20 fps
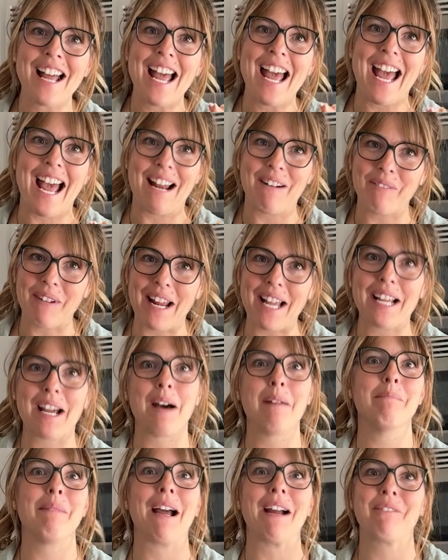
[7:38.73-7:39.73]
And when I come
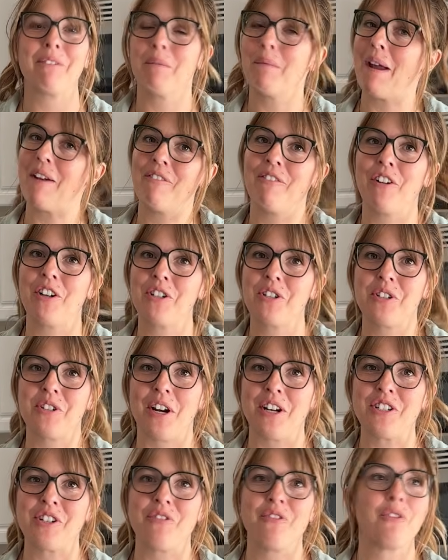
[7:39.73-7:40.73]
back from my first
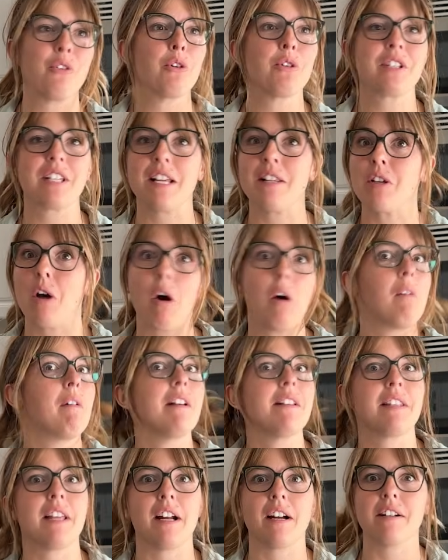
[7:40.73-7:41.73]
stretch and folds, it's always
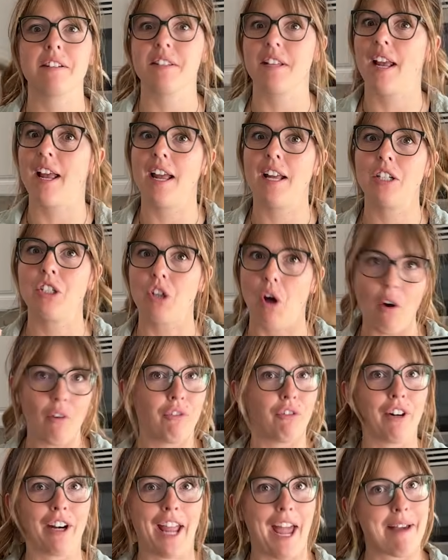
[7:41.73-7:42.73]
there saying, don't
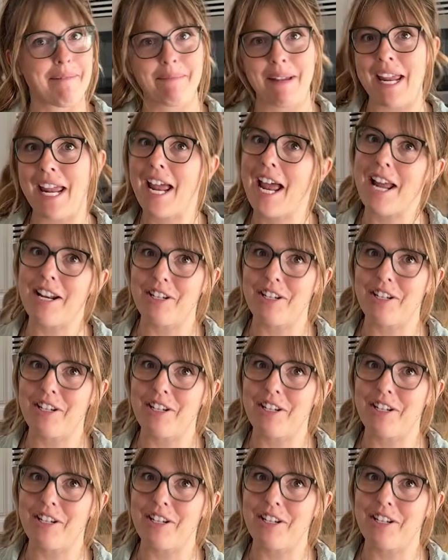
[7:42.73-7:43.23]
forget me,